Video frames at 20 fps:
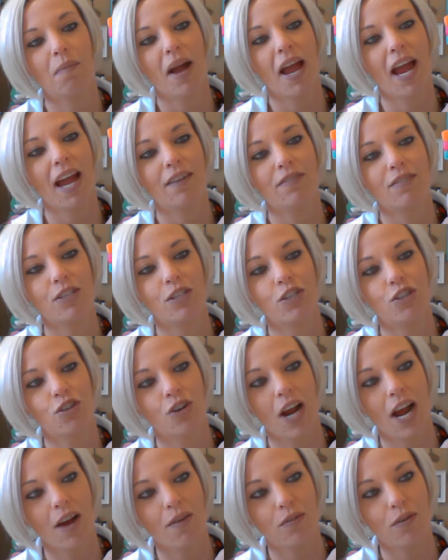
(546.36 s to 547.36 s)
I have to
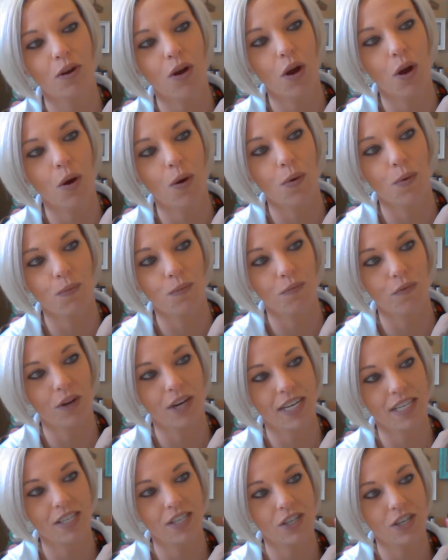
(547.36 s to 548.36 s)
travel home for
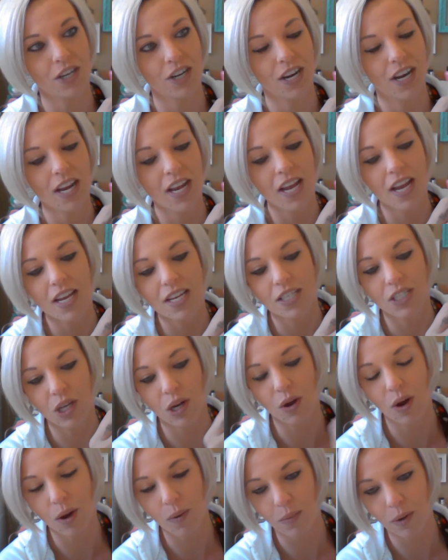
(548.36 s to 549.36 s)
Easter, so
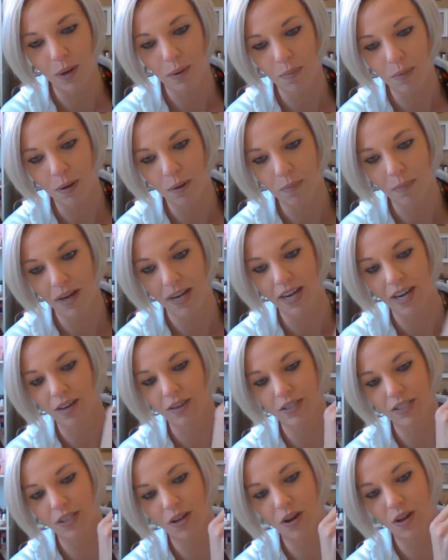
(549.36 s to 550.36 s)
I want to put my
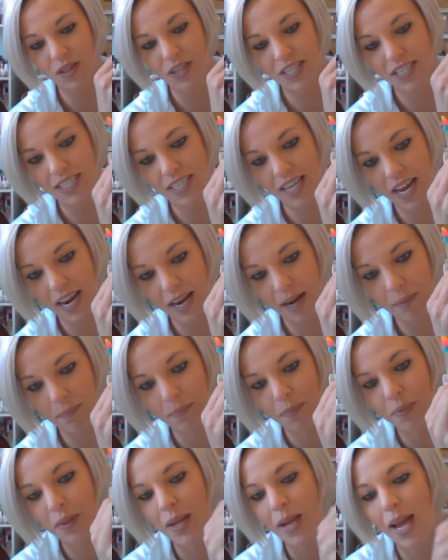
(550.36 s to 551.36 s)
nails all the same
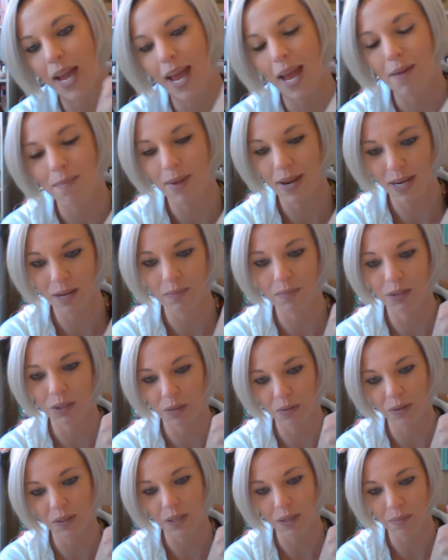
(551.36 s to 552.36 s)
and make them look
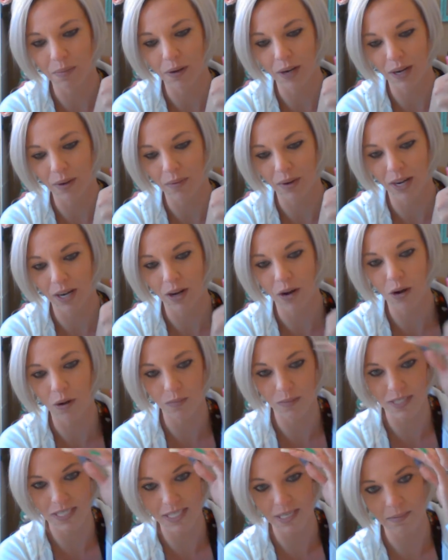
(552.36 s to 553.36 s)
really pretty when I go home
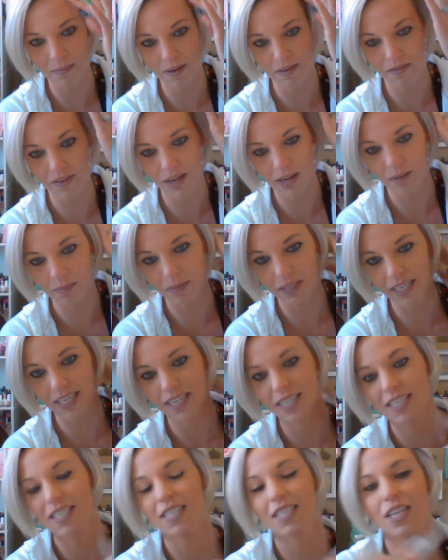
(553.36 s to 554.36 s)
to see my family.
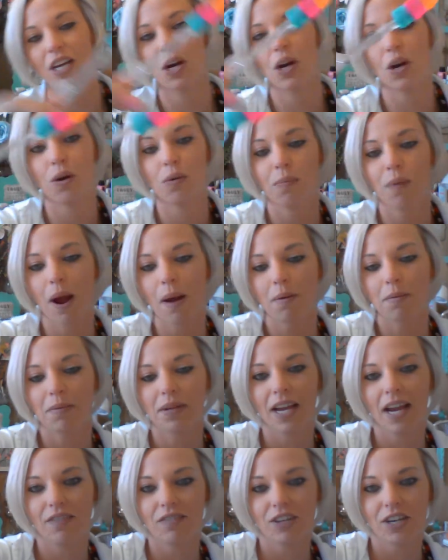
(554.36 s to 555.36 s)
So probably
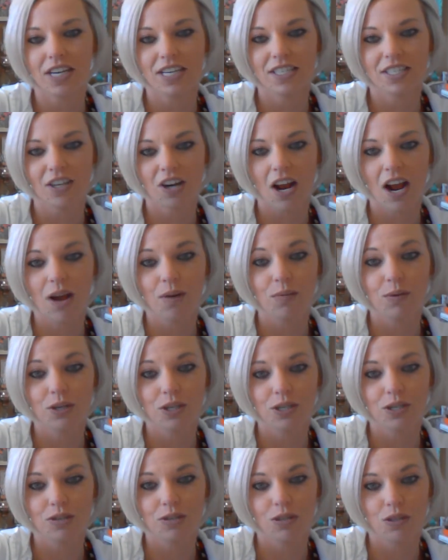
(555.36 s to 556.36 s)
after Easter, I will
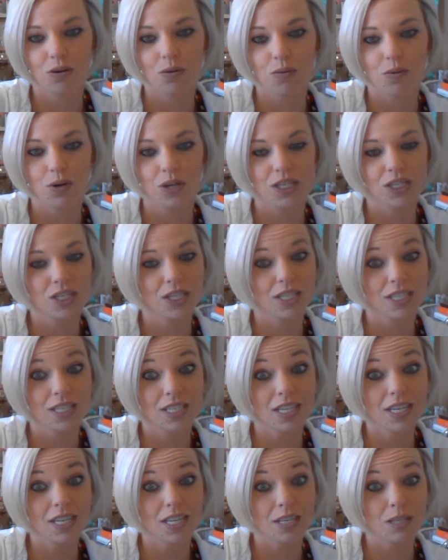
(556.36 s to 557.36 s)
use the orange because
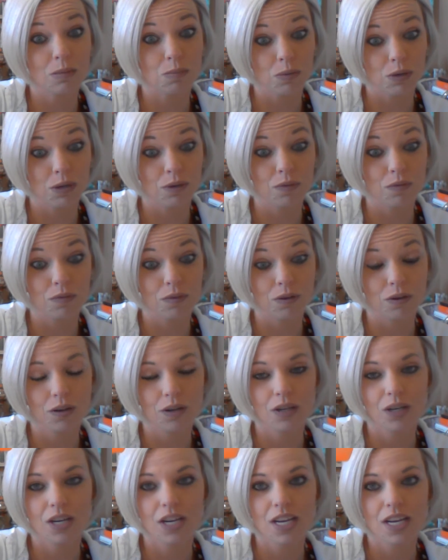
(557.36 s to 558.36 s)
it is beautiful.
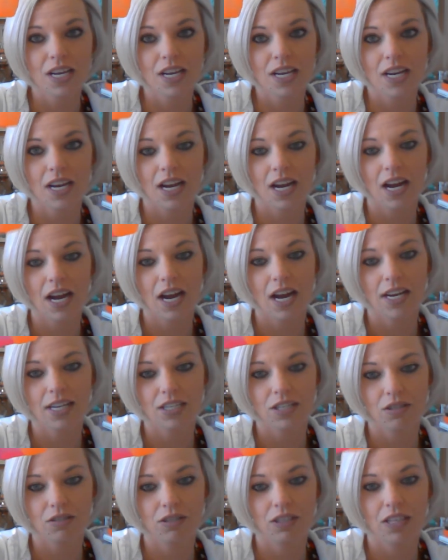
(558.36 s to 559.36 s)
I
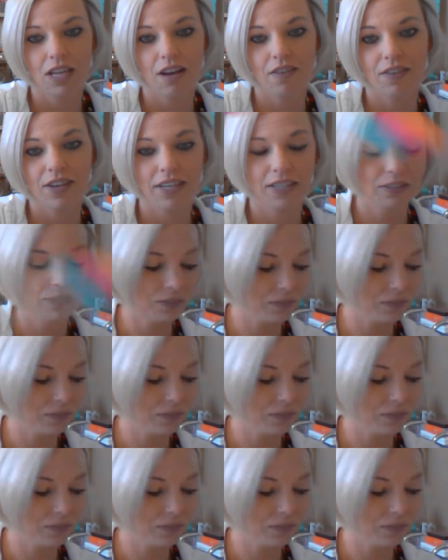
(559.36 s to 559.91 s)
do love it.